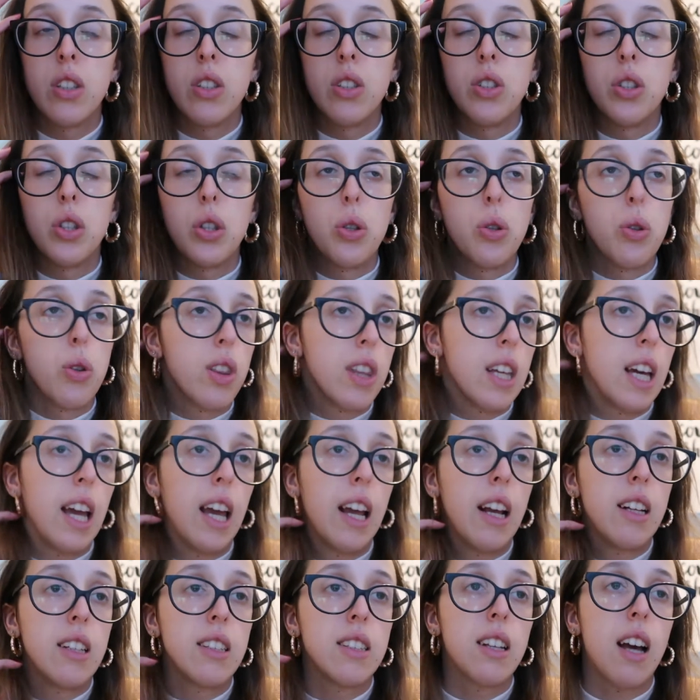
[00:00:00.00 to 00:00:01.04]
do
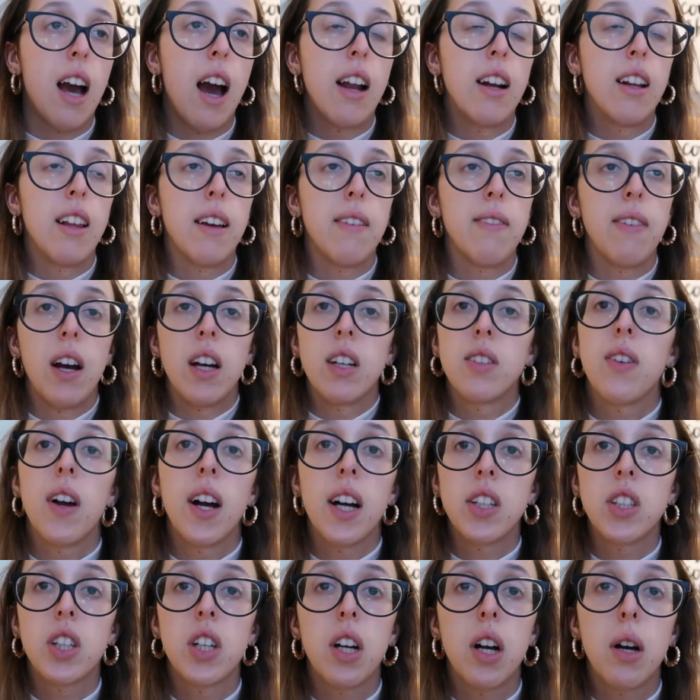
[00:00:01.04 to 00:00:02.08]
things kind of like fast
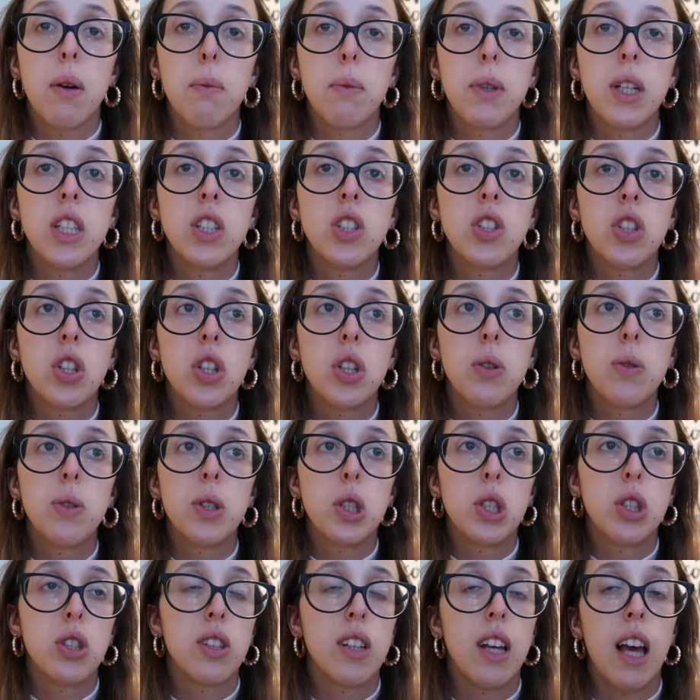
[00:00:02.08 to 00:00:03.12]
fashion companies do which
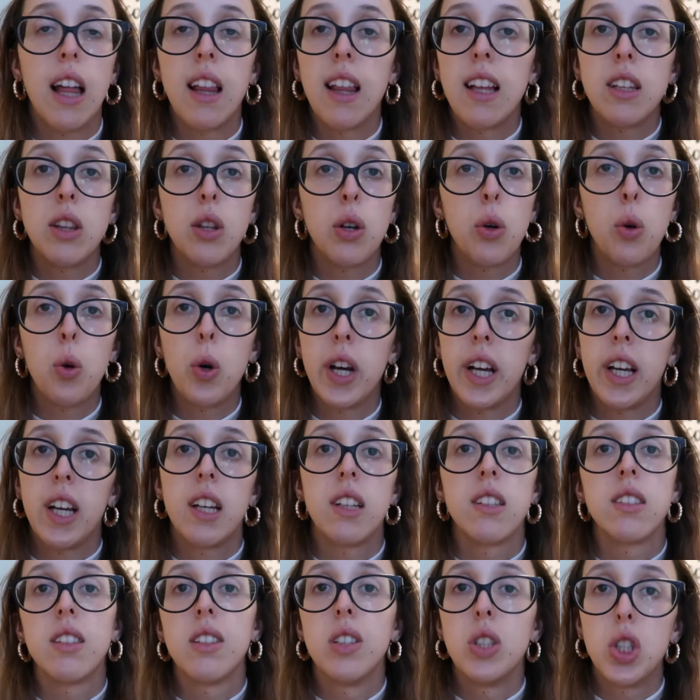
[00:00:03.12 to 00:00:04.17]
just get like the
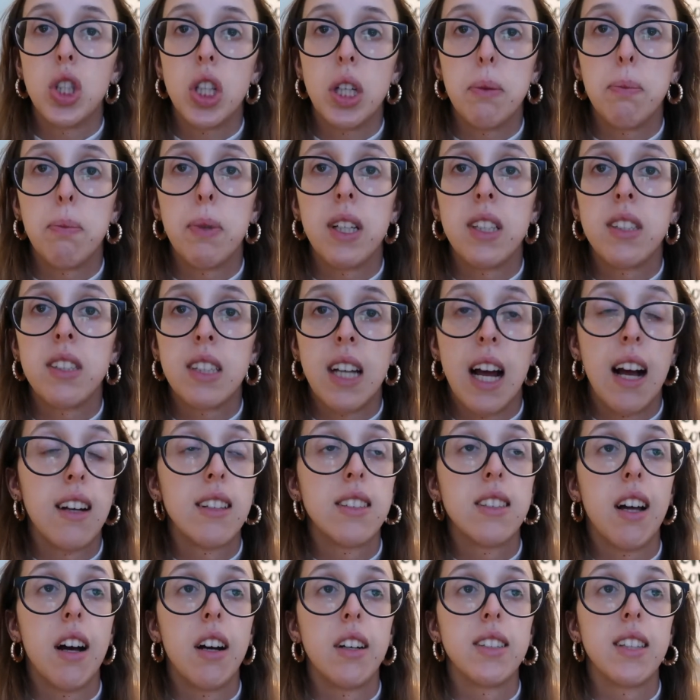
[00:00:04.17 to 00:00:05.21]
quickest and cheapest
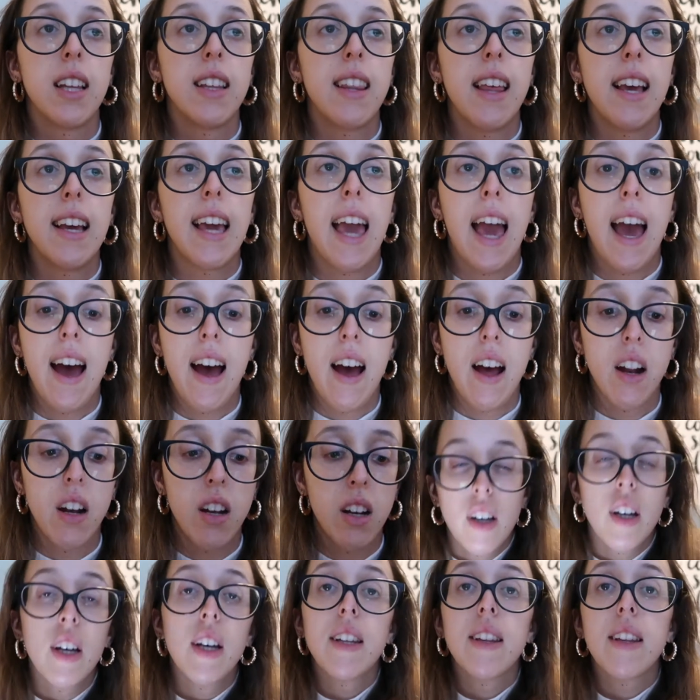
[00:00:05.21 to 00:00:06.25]
textiles that they can
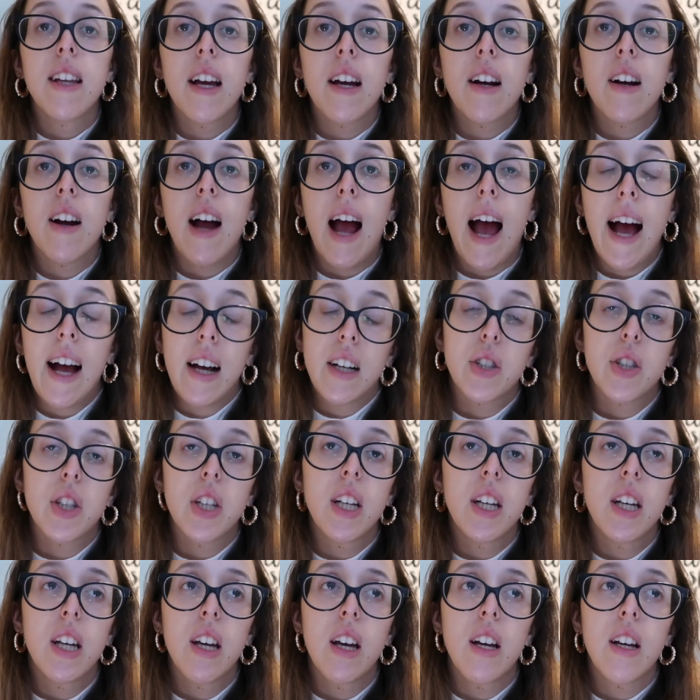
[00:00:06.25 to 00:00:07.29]
they're
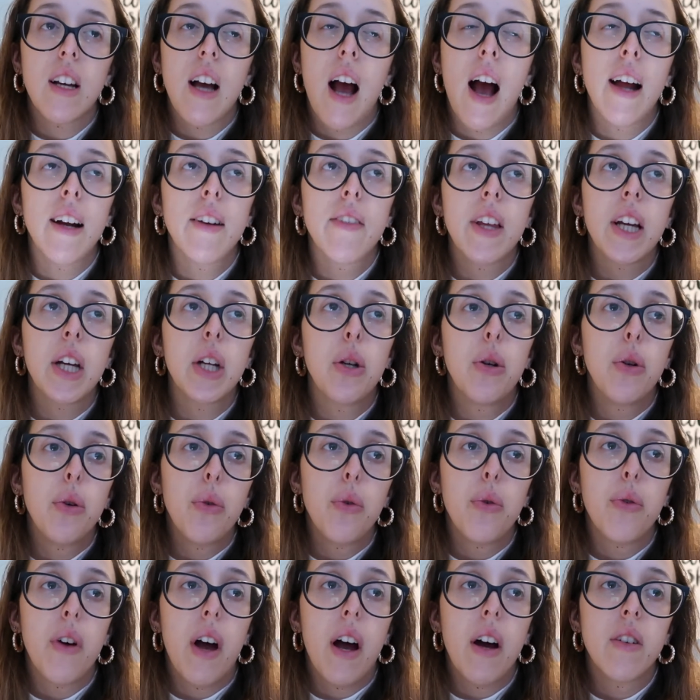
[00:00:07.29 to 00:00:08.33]
actually kind of like a
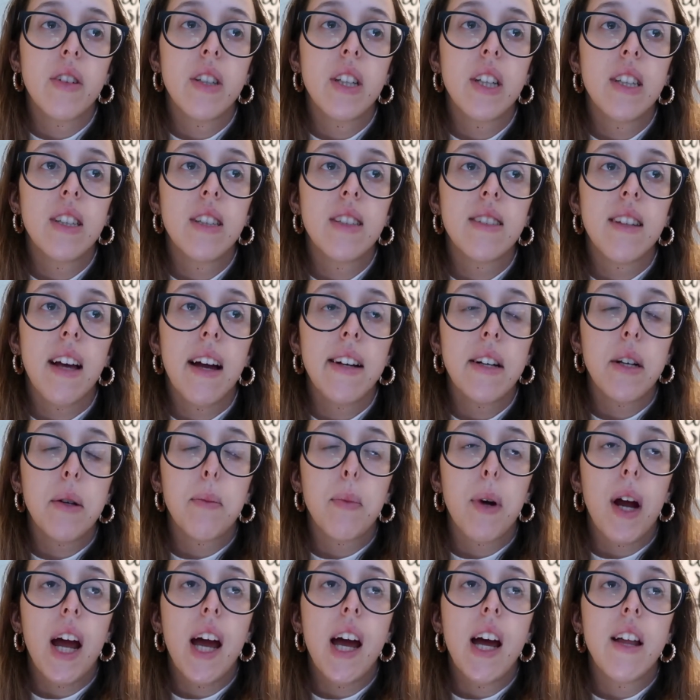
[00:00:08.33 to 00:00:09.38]
new founded designer
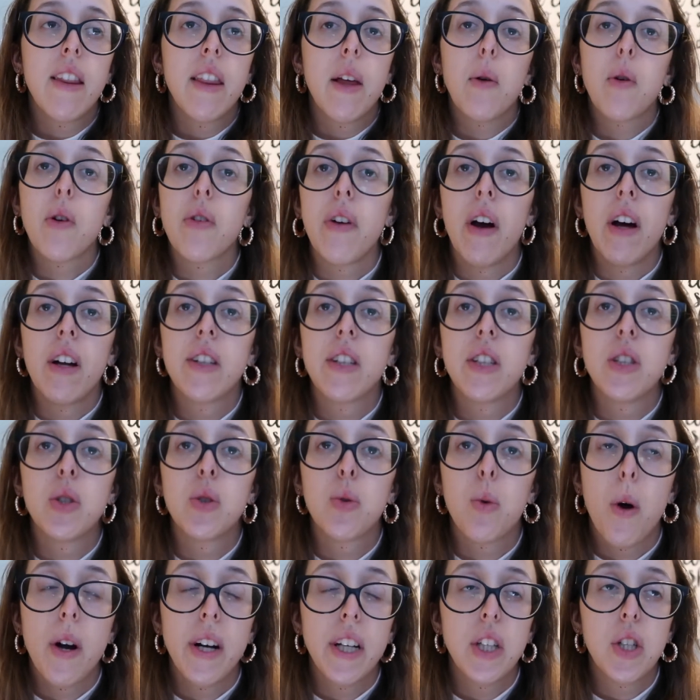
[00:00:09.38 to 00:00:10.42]
brand. They were founded in
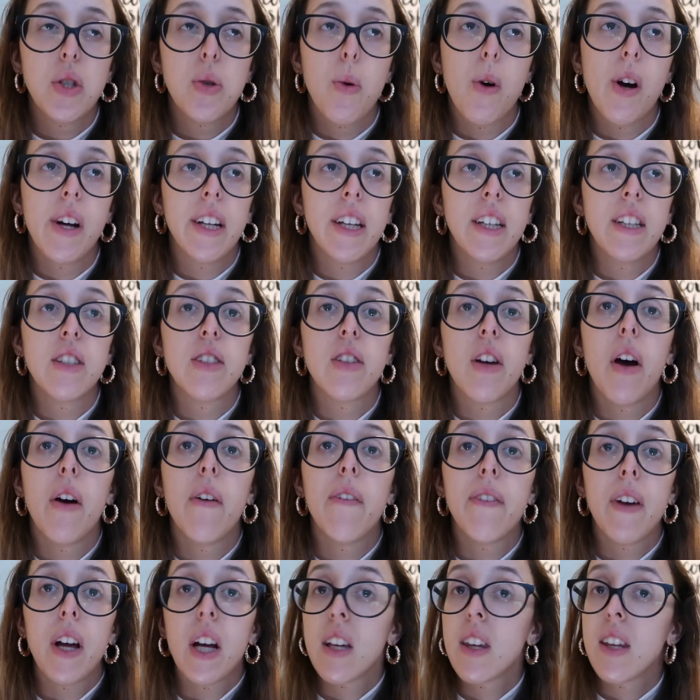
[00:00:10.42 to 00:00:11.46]
2020, so
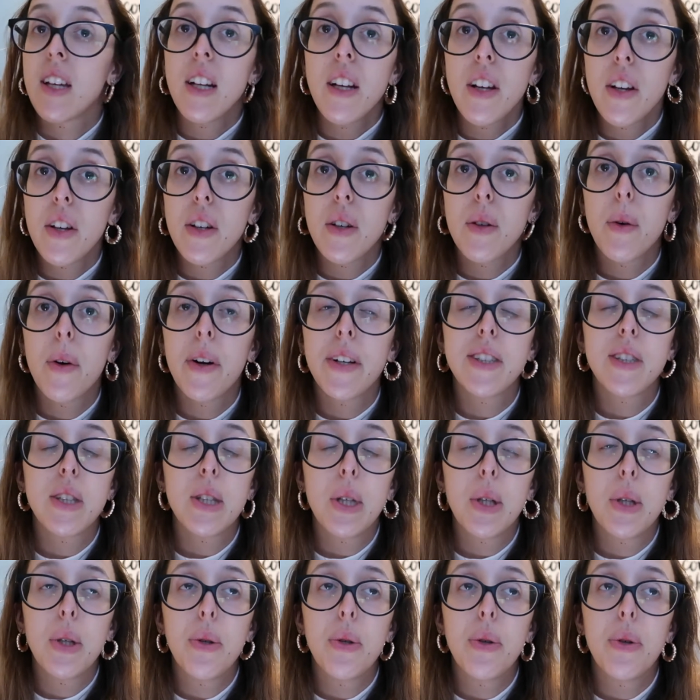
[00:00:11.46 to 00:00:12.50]
fairly new
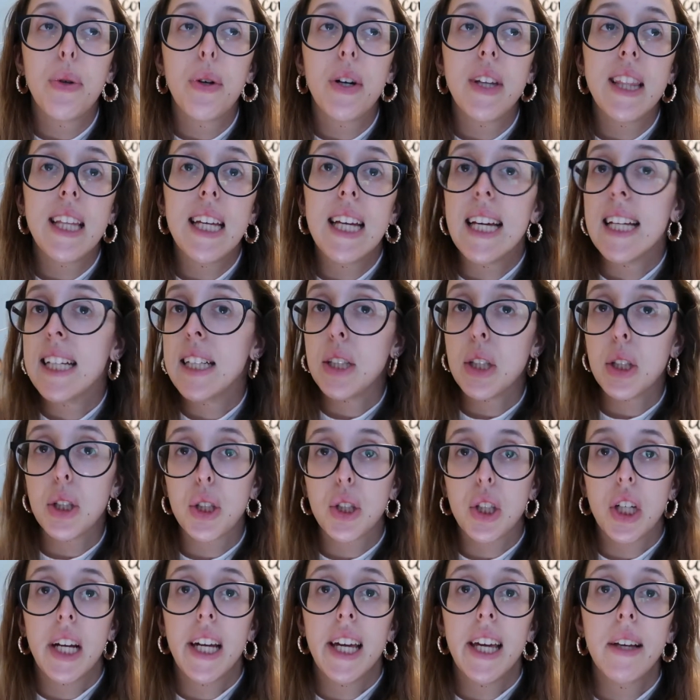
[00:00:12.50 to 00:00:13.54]
to the
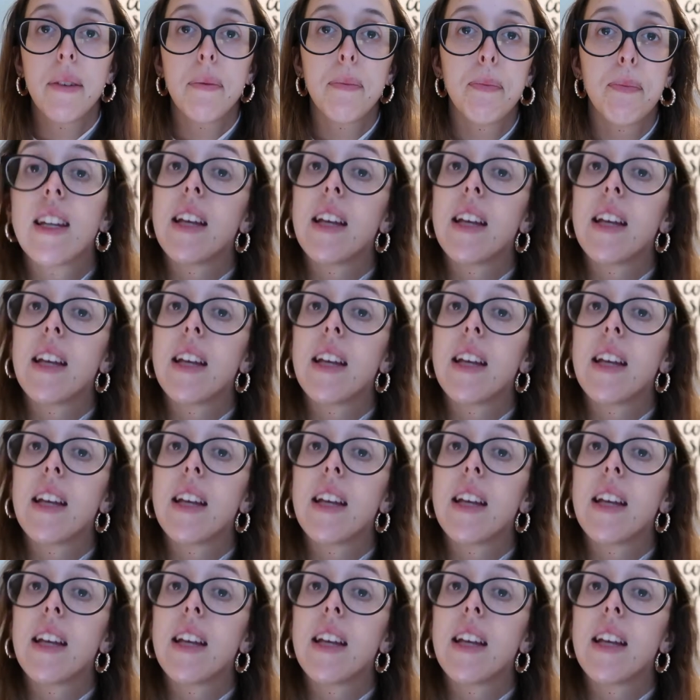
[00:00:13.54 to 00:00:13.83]
industry.